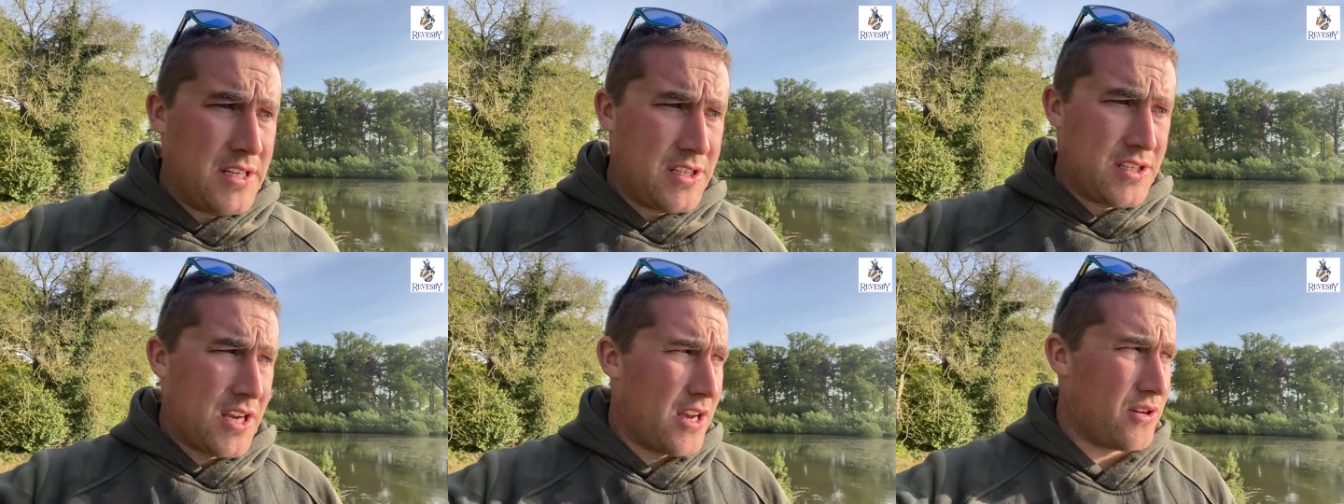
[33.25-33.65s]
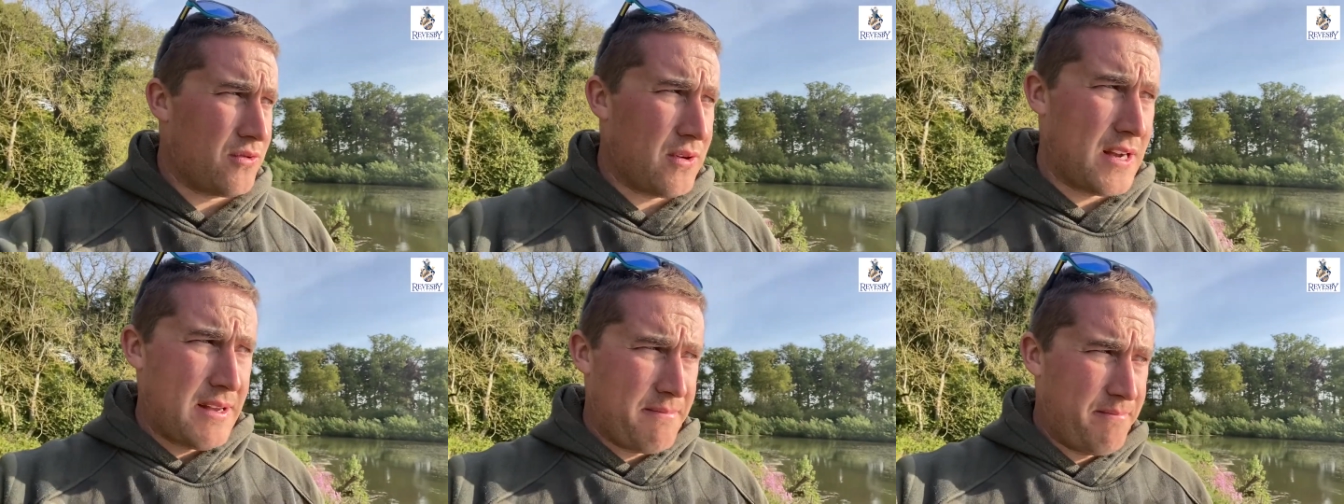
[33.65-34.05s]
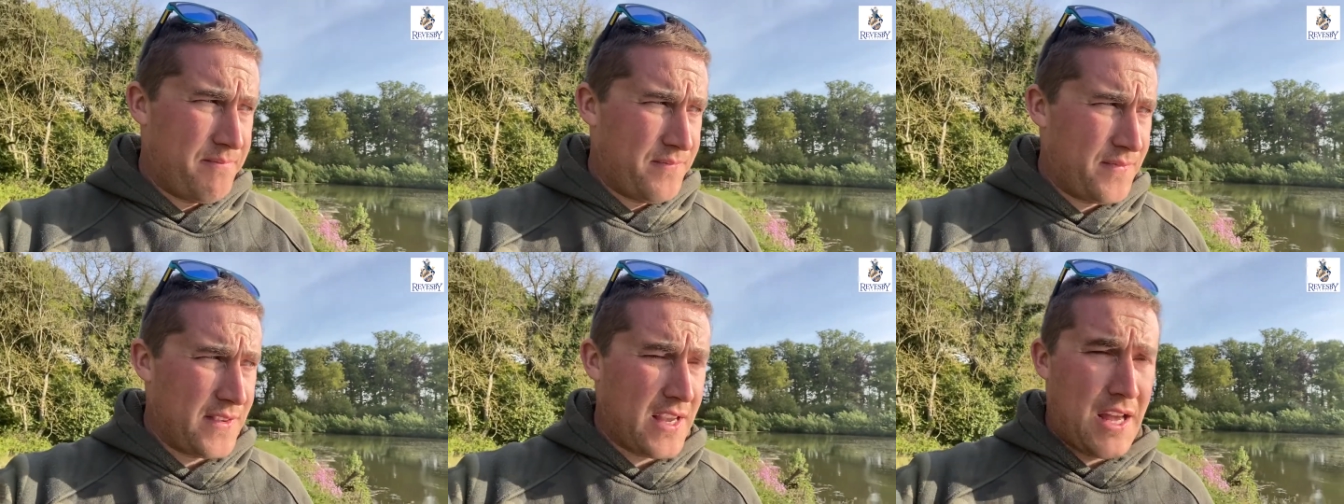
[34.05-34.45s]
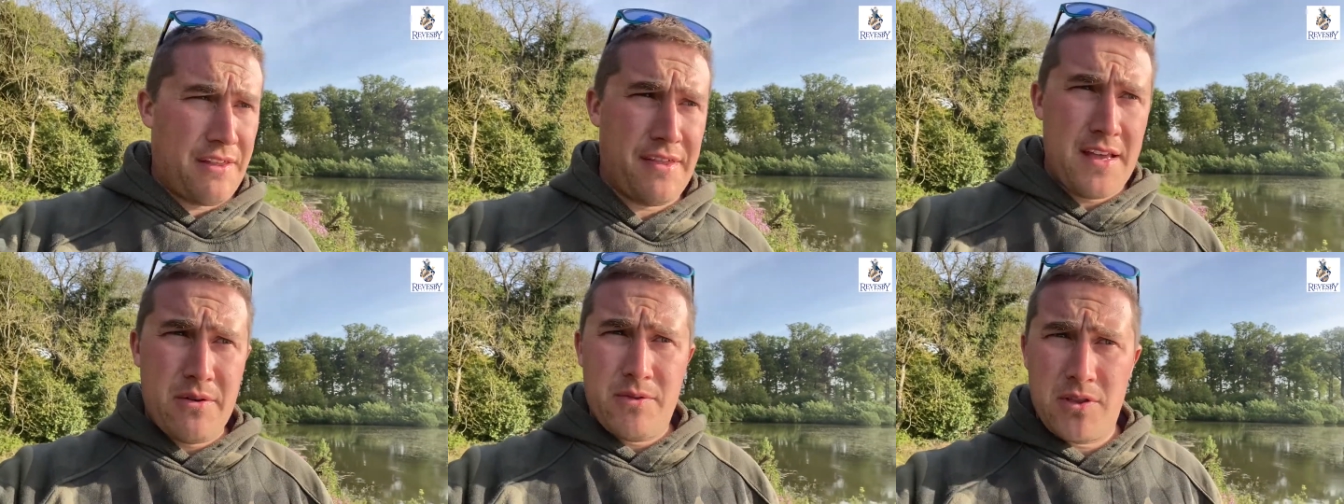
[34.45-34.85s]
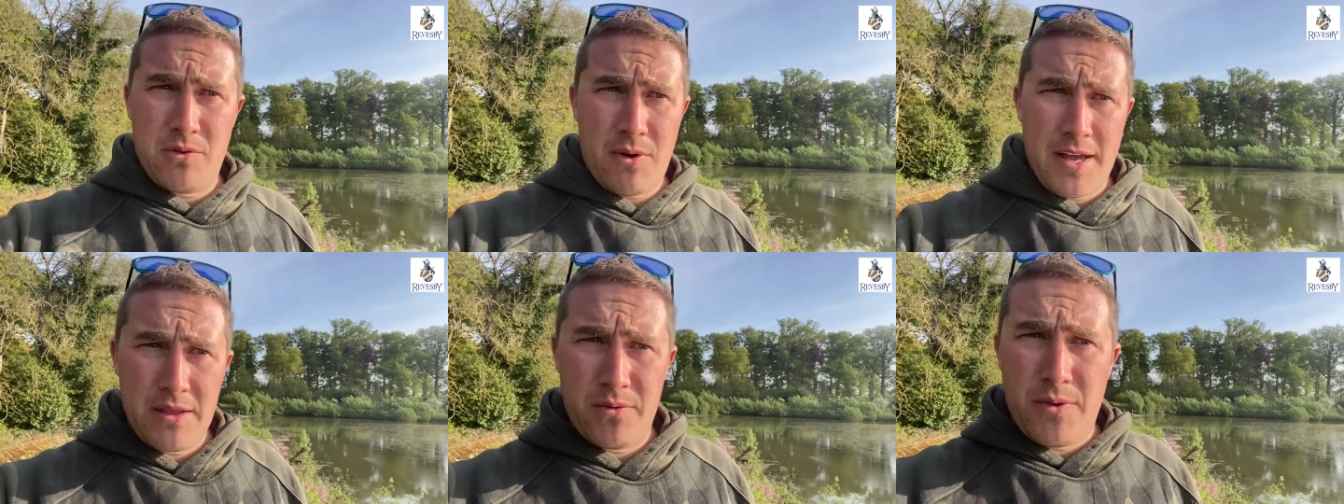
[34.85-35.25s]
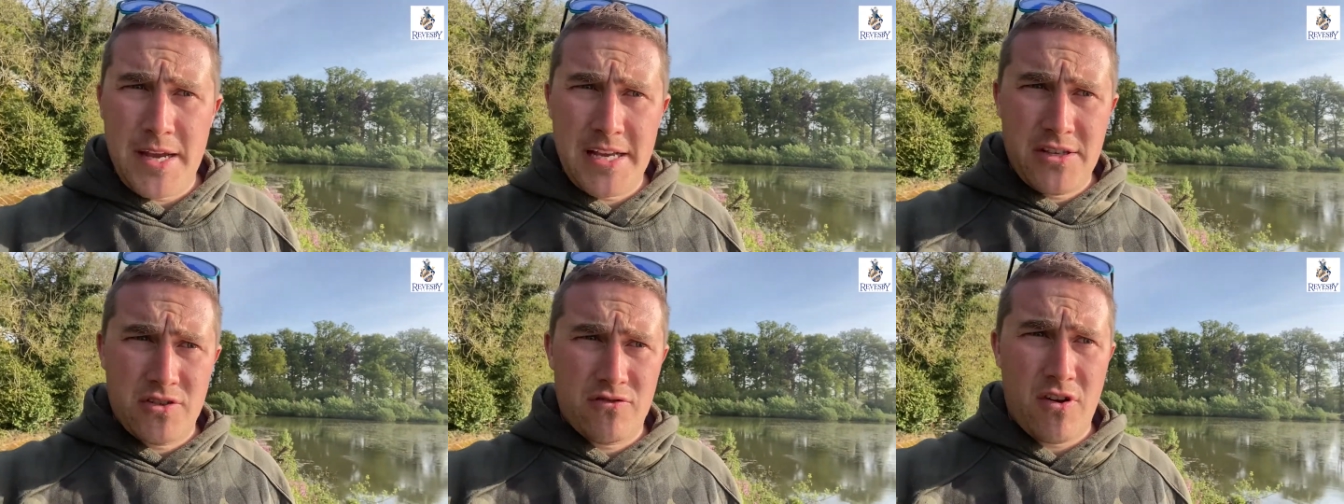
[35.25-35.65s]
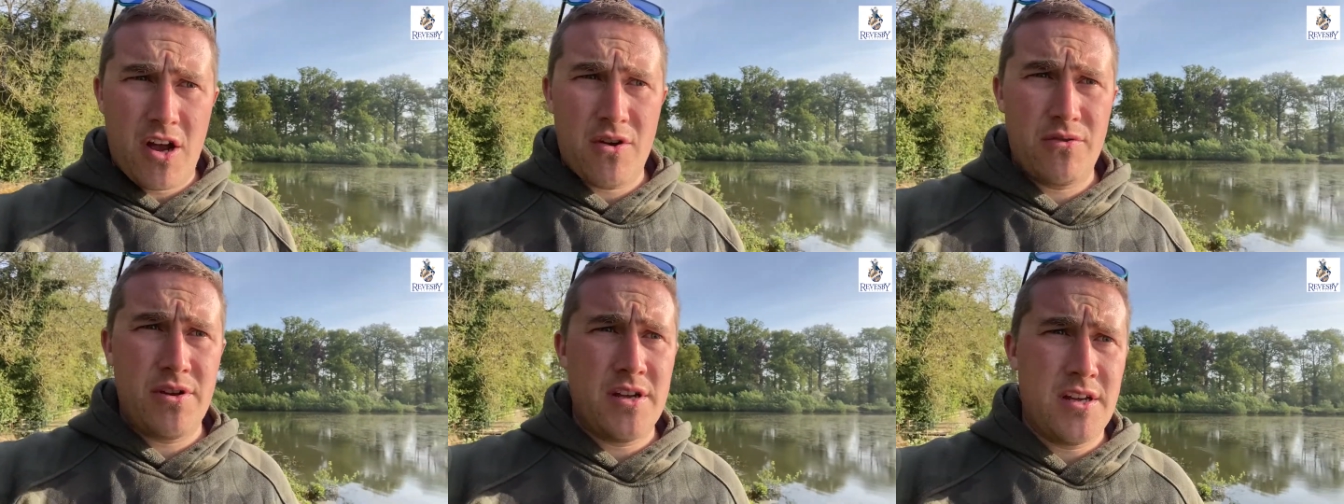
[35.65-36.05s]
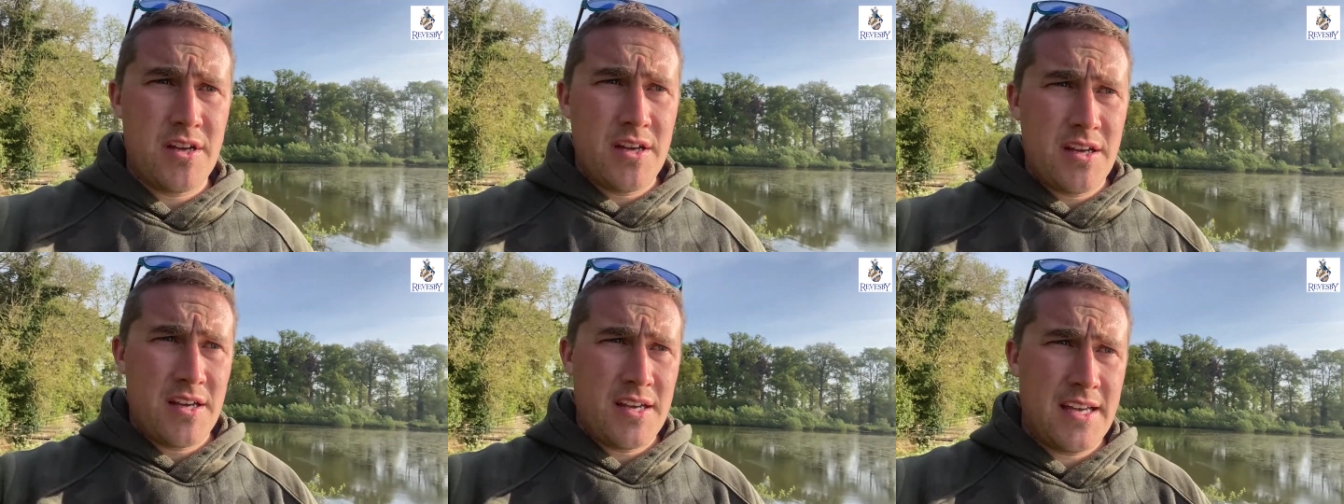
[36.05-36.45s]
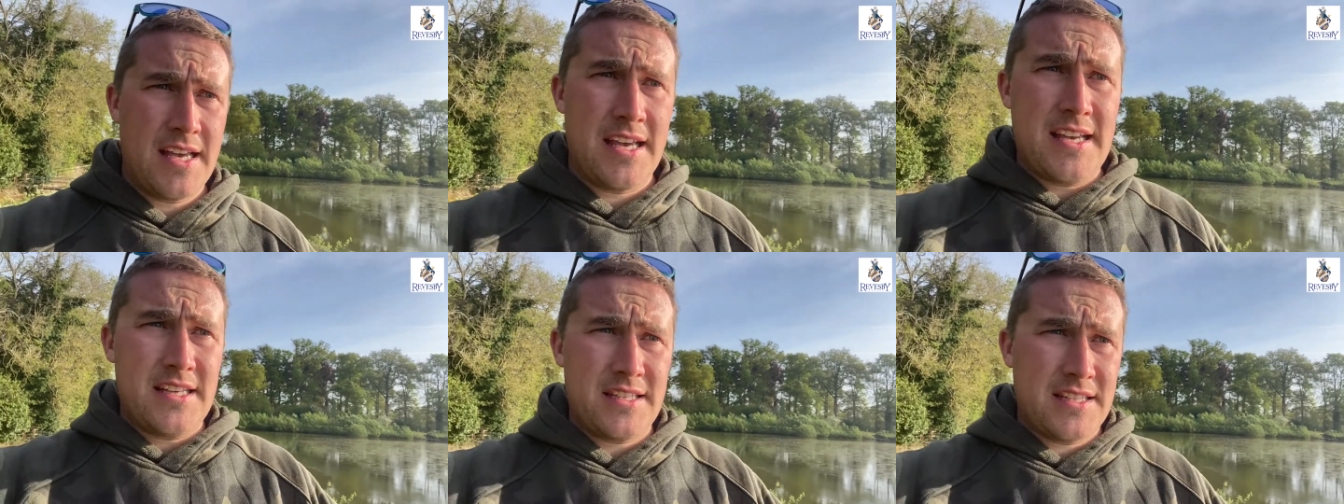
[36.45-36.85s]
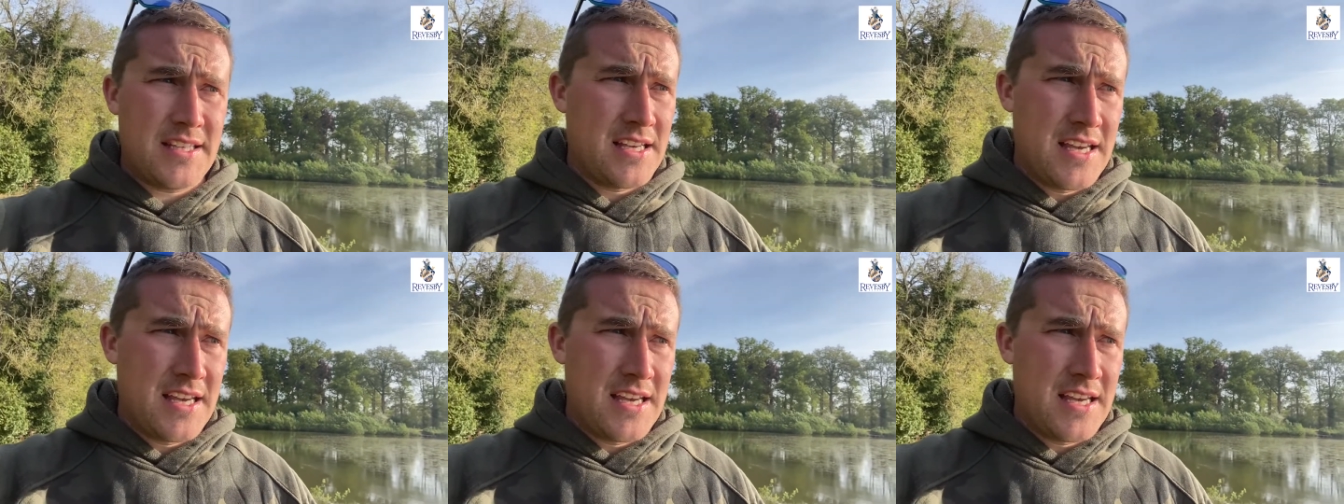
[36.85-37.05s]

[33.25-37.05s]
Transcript: So I think with the way the weed's grown, it's